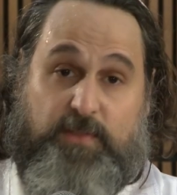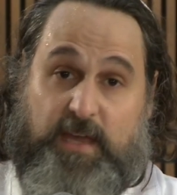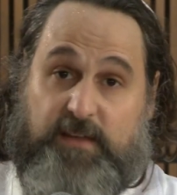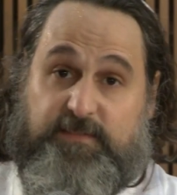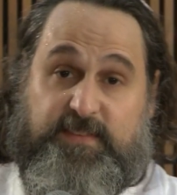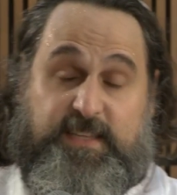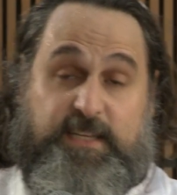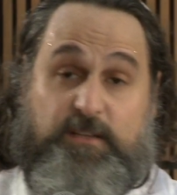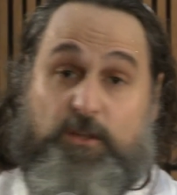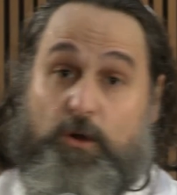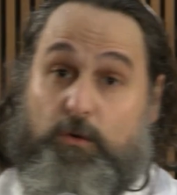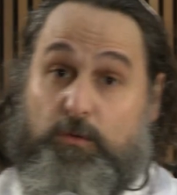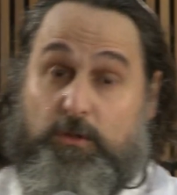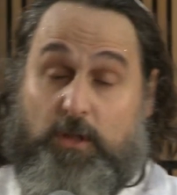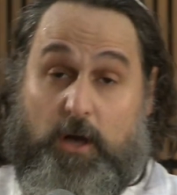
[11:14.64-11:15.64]
Thankfully,
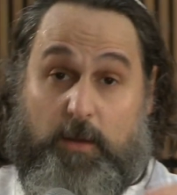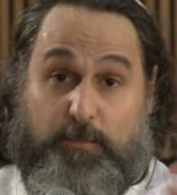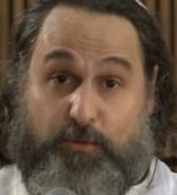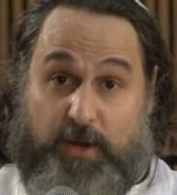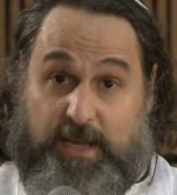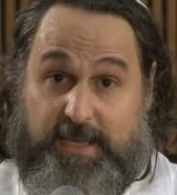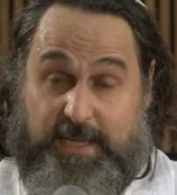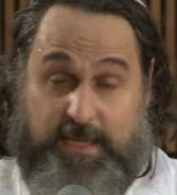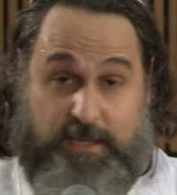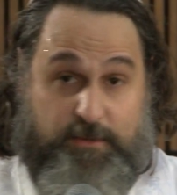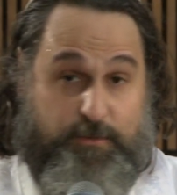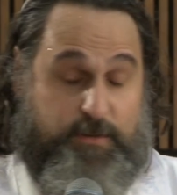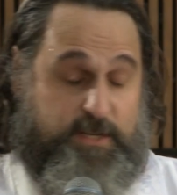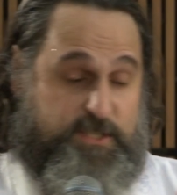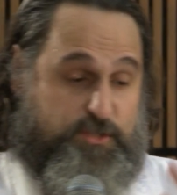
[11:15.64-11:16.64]
no
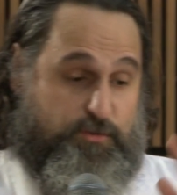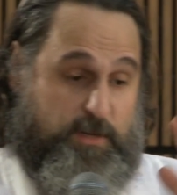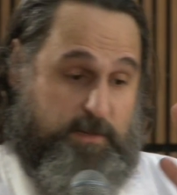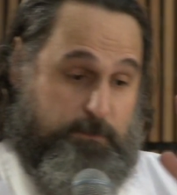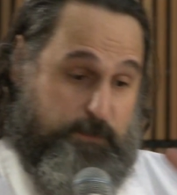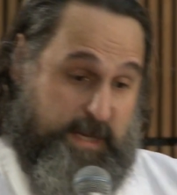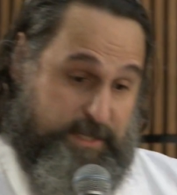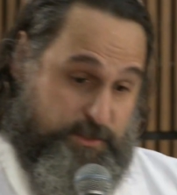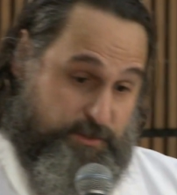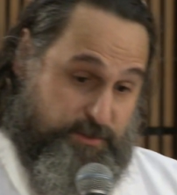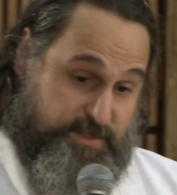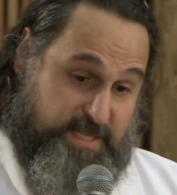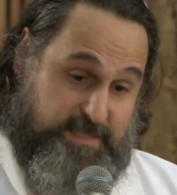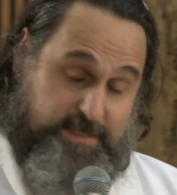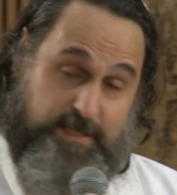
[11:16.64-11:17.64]
law-breaking or extreme
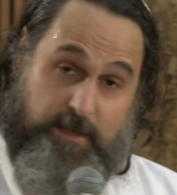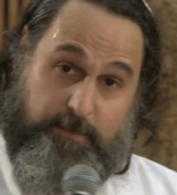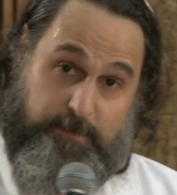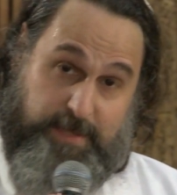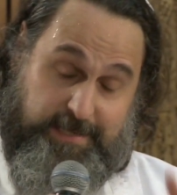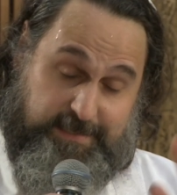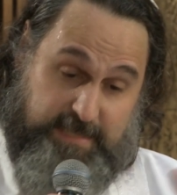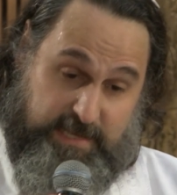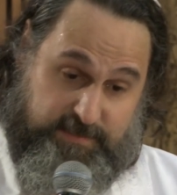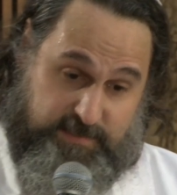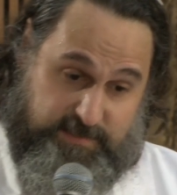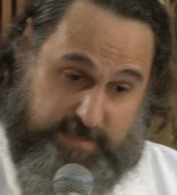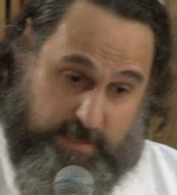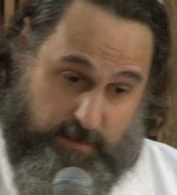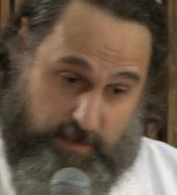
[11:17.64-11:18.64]
measures ended up being
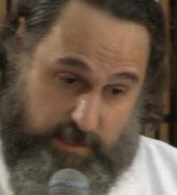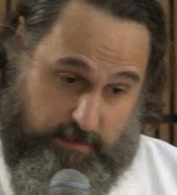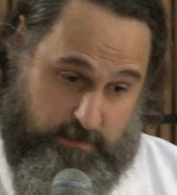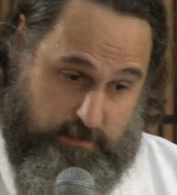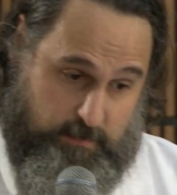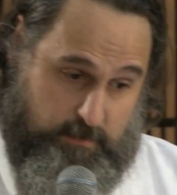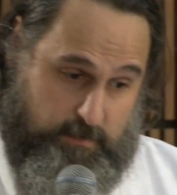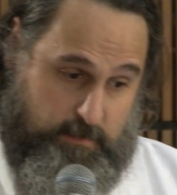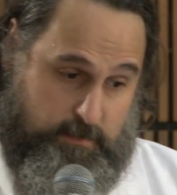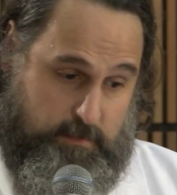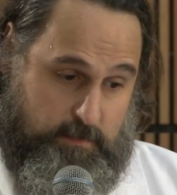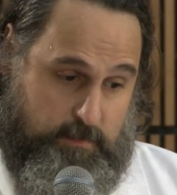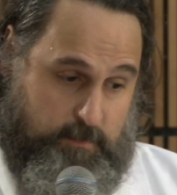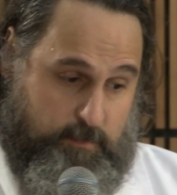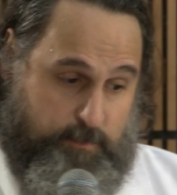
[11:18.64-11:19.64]
necessary,
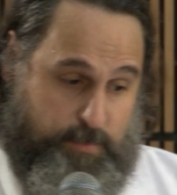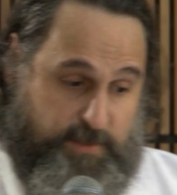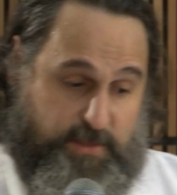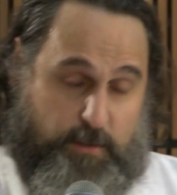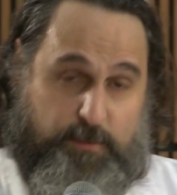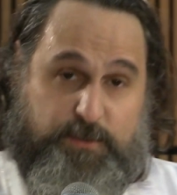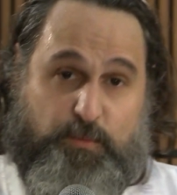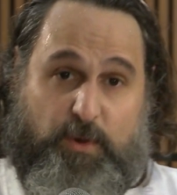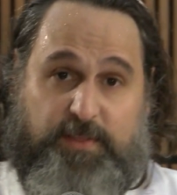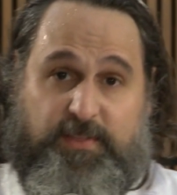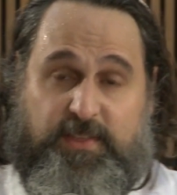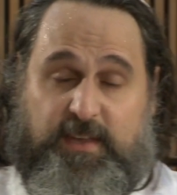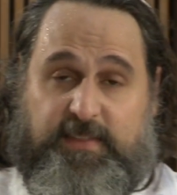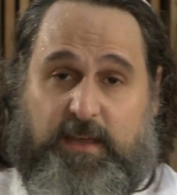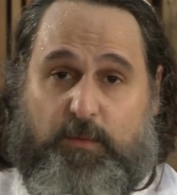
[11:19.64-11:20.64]
but there was one
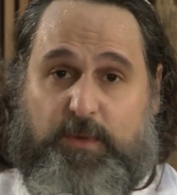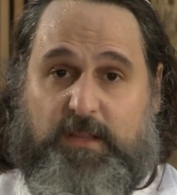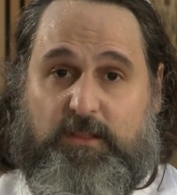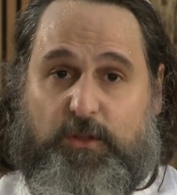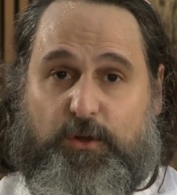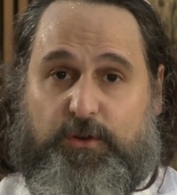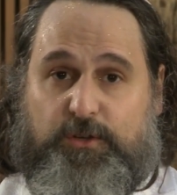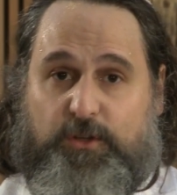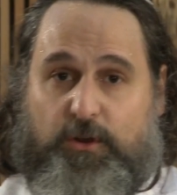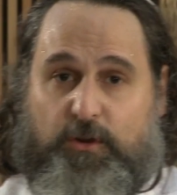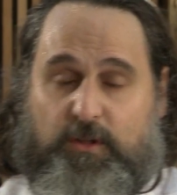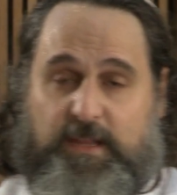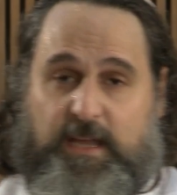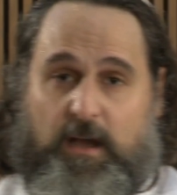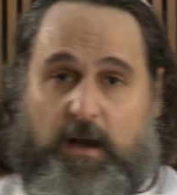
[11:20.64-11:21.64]
thing that we learned
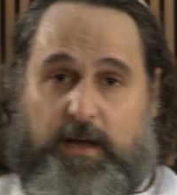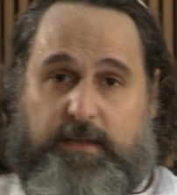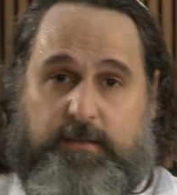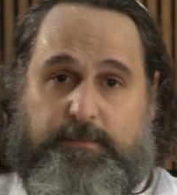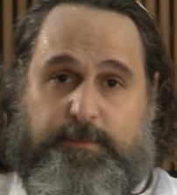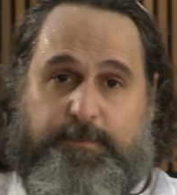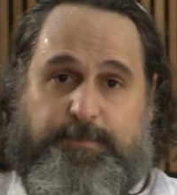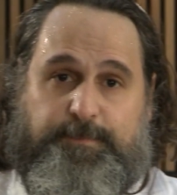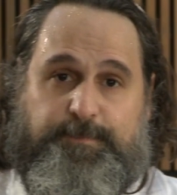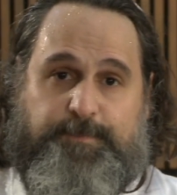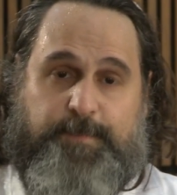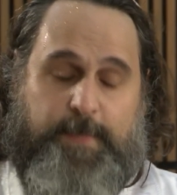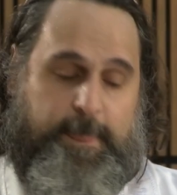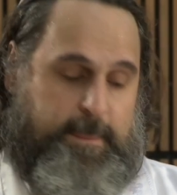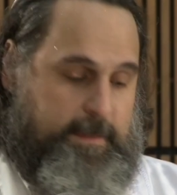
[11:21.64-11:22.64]
early on.
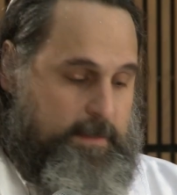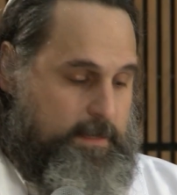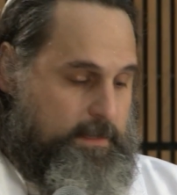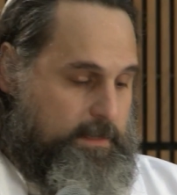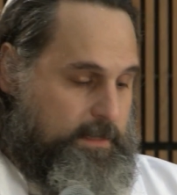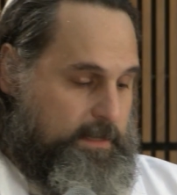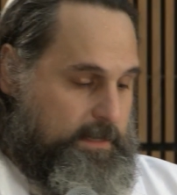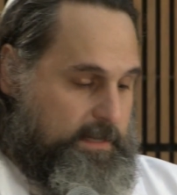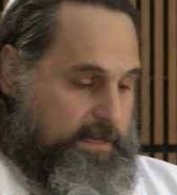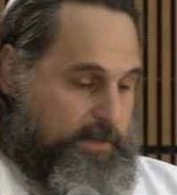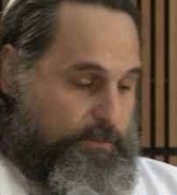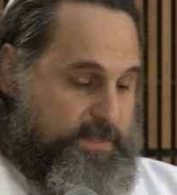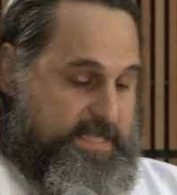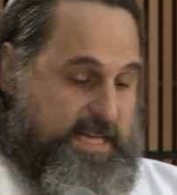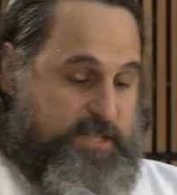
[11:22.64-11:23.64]

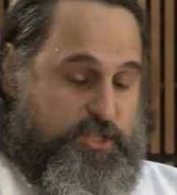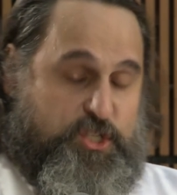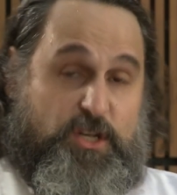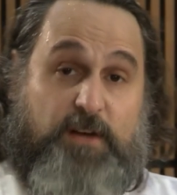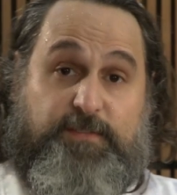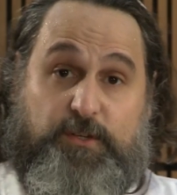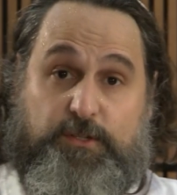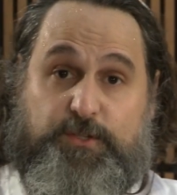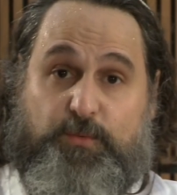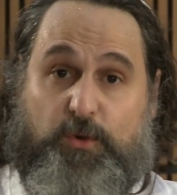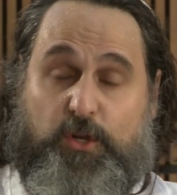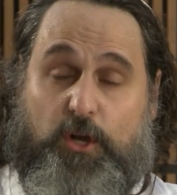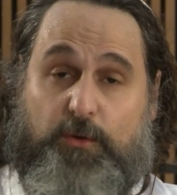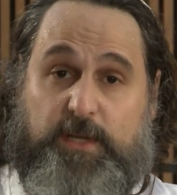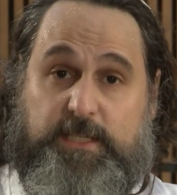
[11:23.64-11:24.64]
It was that shovels
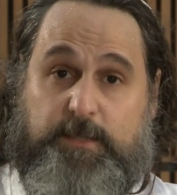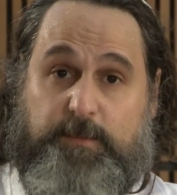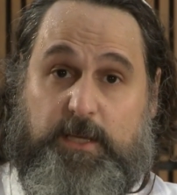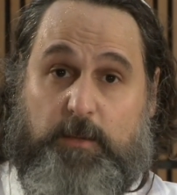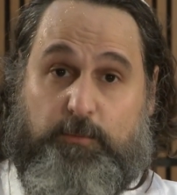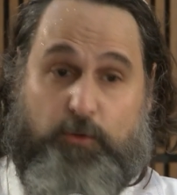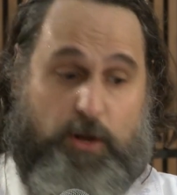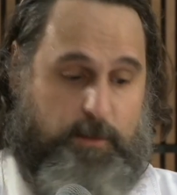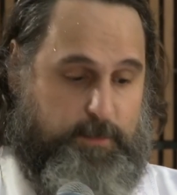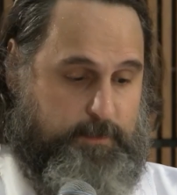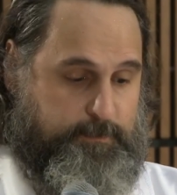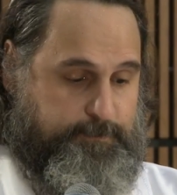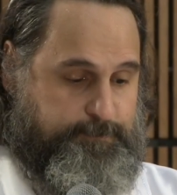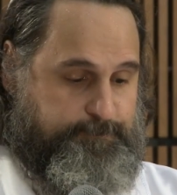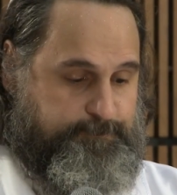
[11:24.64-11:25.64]
were going to be a
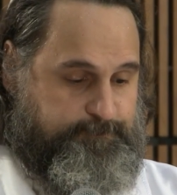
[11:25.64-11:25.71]
problem.